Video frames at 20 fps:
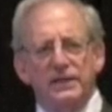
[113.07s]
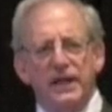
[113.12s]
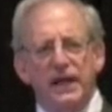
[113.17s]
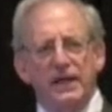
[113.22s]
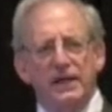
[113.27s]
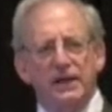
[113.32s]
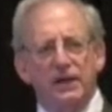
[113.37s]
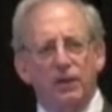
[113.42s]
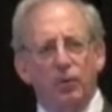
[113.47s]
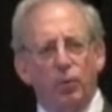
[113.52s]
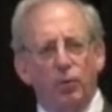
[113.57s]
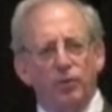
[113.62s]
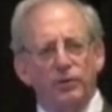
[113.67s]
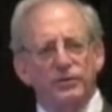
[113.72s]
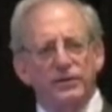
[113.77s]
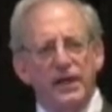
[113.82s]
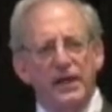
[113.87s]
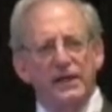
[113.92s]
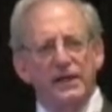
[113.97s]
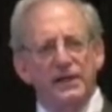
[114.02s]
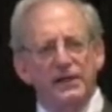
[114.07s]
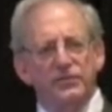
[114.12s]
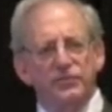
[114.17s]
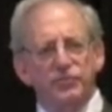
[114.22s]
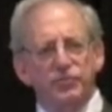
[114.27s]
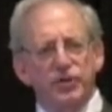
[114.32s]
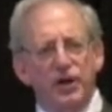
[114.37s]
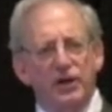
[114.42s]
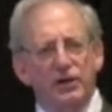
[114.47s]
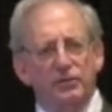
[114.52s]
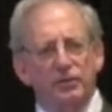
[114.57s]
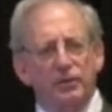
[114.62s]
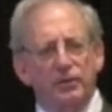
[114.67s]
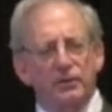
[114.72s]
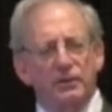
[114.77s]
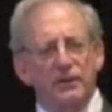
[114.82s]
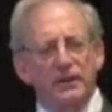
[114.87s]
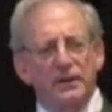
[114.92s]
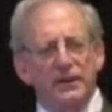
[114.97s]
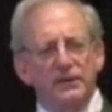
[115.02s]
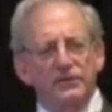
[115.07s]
data or data in general